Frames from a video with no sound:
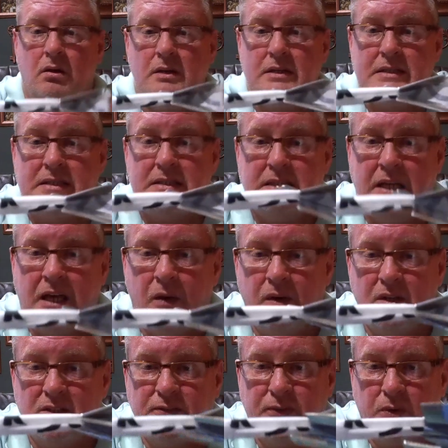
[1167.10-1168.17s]
see how
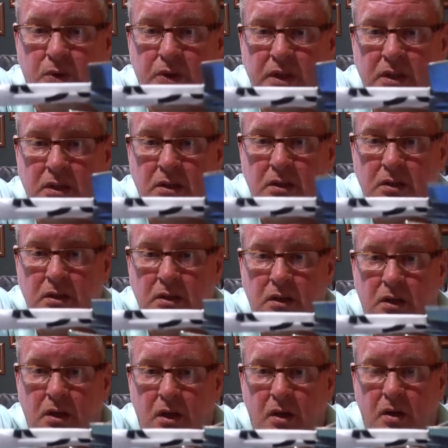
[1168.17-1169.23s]
it's folded?
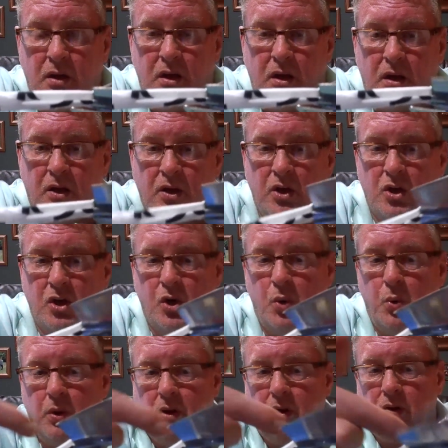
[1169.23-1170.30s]
Your
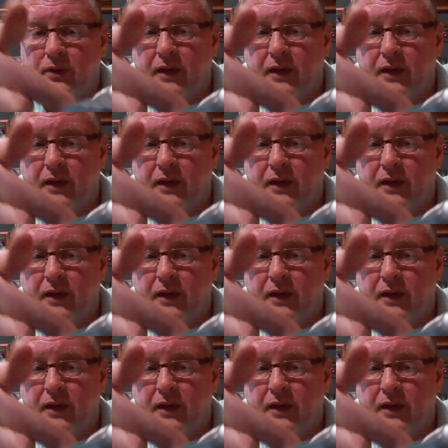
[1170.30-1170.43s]
quilt